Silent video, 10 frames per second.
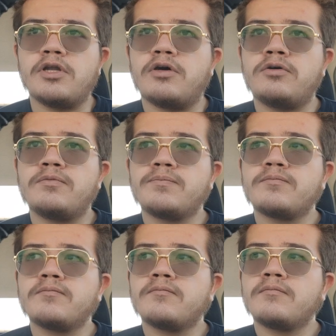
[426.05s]
You know,
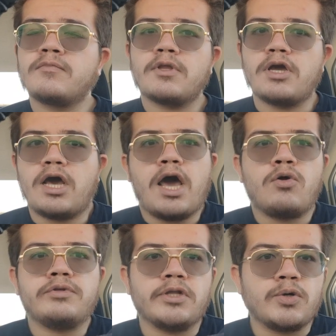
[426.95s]
I
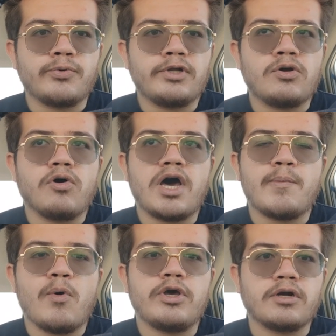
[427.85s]
don't deliberately go out
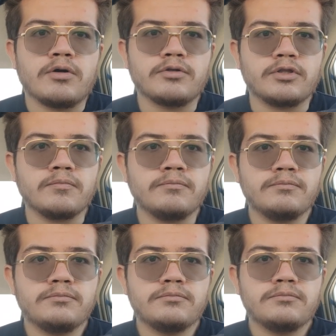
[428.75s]
of my way to hurt them.
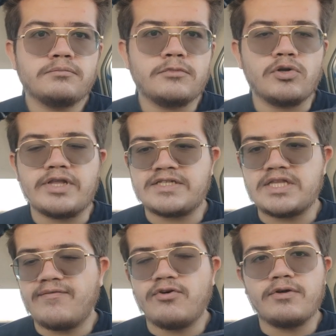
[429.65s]
You know, that's
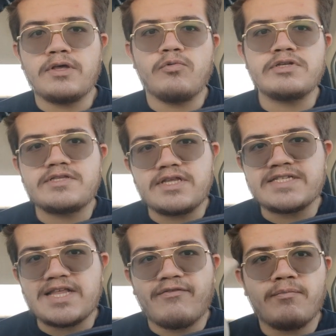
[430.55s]
never it was.
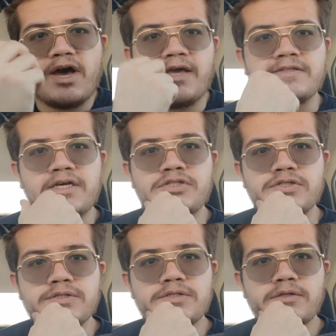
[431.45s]
It's never my
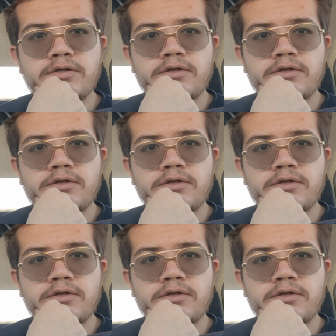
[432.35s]
intentions.